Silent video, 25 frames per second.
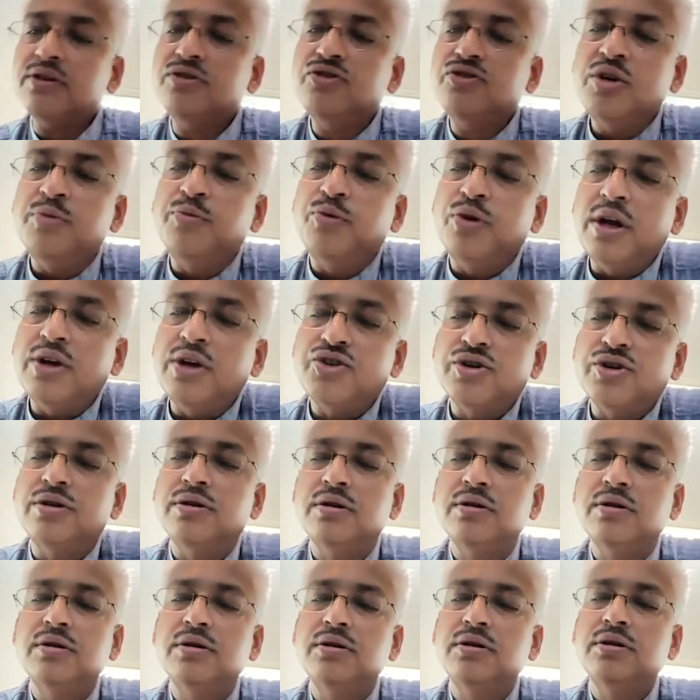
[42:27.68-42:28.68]
simulation.
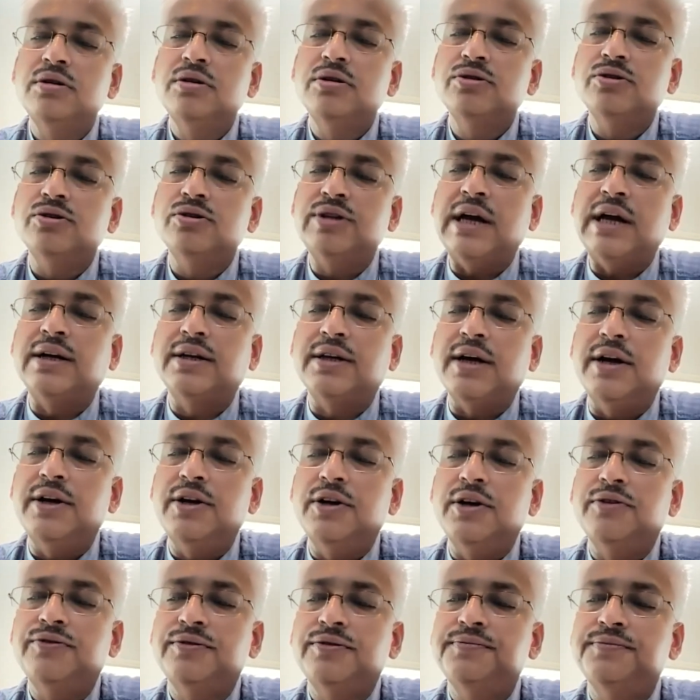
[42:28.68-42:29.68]
So that
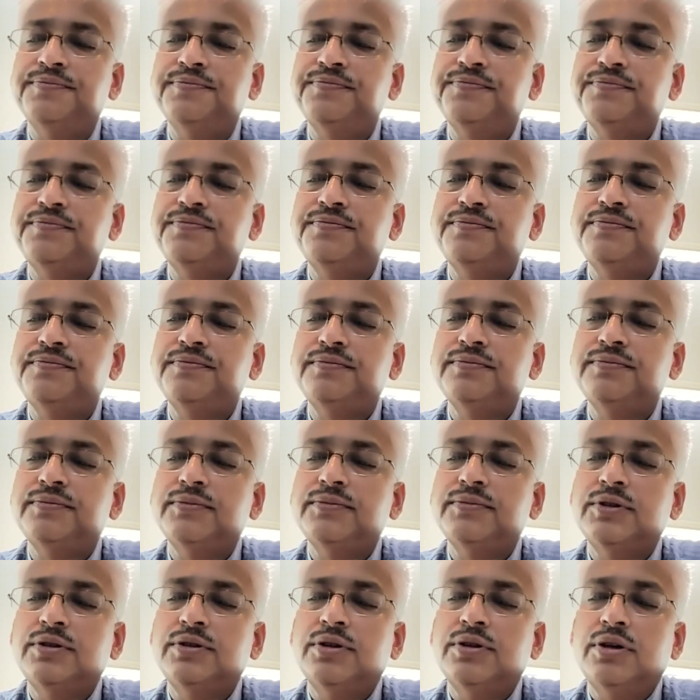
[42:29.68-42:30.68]
kind of.
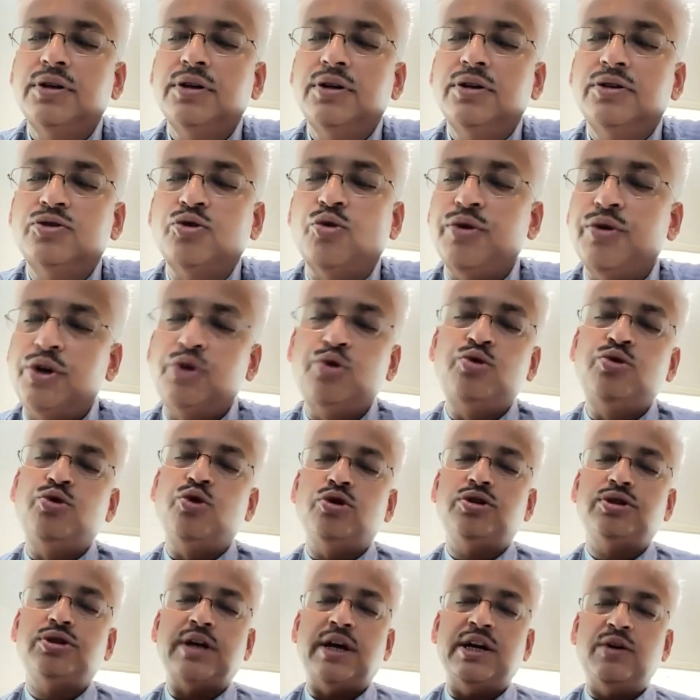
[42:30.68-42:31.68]
So we
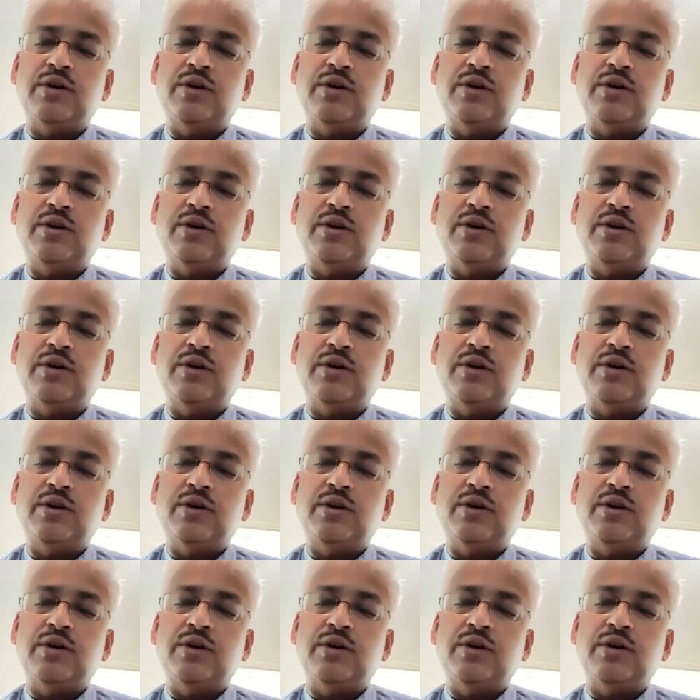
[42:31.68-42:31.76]
do